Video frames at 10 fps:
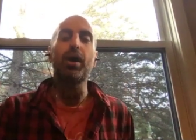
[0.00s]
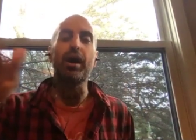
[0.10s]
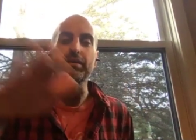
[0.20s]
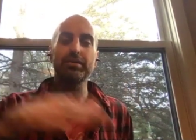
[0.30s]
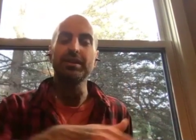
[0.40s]

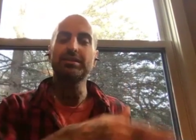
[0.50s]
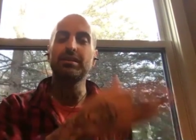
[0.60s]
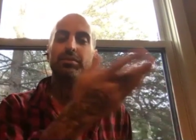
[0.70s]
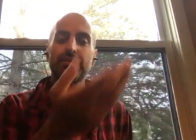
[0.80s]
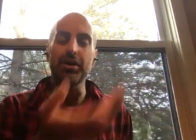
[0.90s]
it needs to
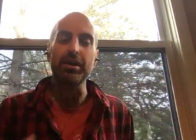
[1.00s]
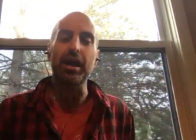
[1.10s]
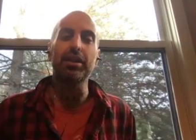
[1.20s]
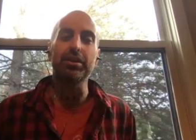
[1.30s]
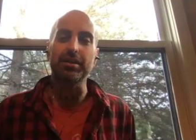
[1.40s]
be very
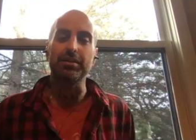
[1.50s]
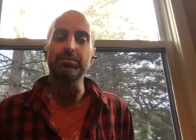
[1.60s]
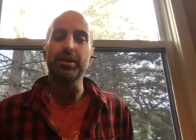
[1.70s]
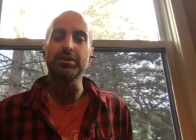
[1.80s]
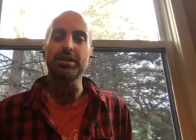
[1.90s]
elegant
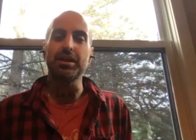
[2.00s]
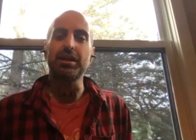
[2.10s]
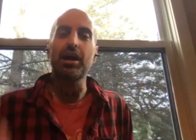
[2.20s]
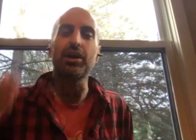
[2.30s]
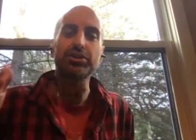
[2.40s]
because any
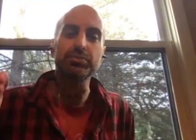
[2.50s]
harsh